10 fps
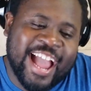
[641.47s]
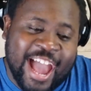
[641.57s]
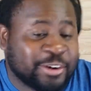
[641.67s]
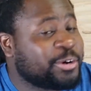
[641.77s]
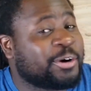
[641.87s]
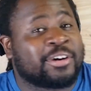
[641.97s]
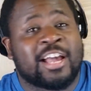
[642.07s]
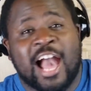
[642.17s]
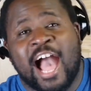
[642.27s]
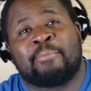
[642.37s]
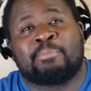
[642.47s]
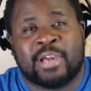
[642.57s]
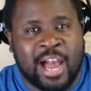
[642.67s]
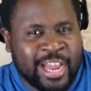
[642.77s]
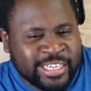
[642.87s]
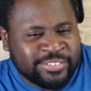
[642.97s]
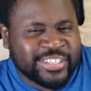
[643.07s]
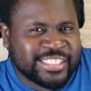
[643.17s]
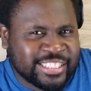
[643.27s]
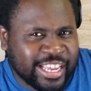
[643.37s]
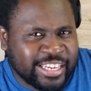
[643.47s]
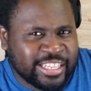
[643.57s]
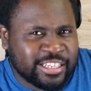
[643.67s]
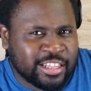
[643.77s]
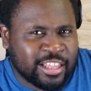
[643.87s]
I don't know. I'm kind of excited.